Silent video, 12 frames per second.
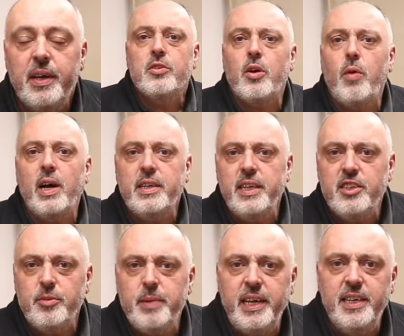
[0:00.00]
So what
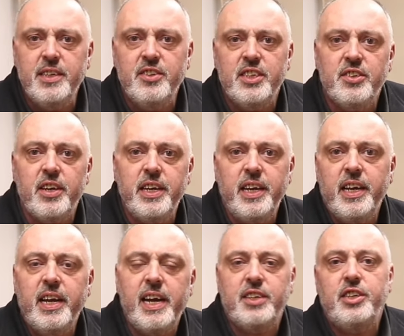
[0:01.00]
this means is I
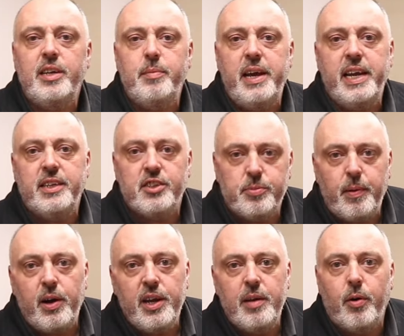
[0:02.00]
can actually make the
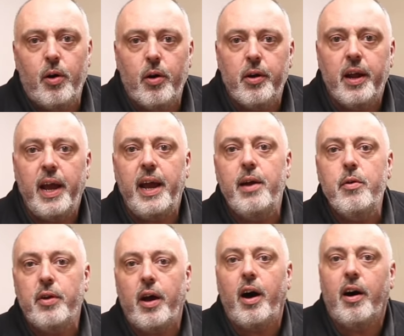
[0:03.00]
spoilboard
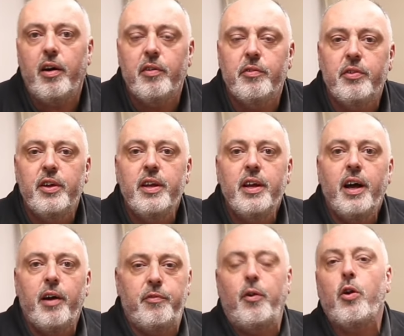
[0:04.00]
out of
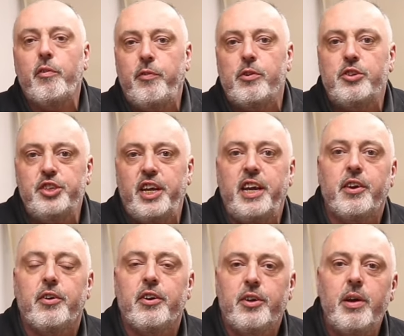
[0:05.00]
a 4 foot sheet
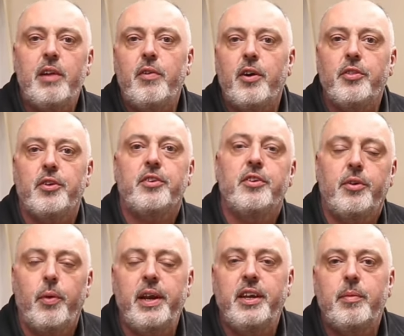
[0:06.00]
or a
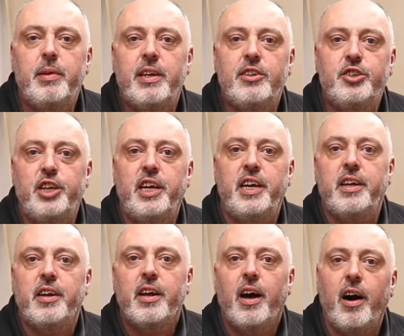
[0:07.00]
1220mm
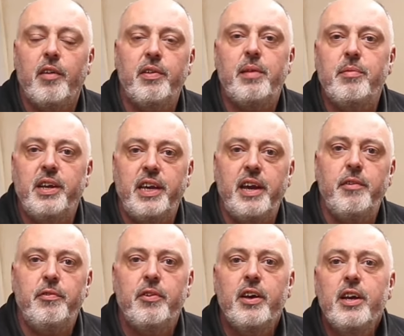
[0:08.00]
sheet of MDF.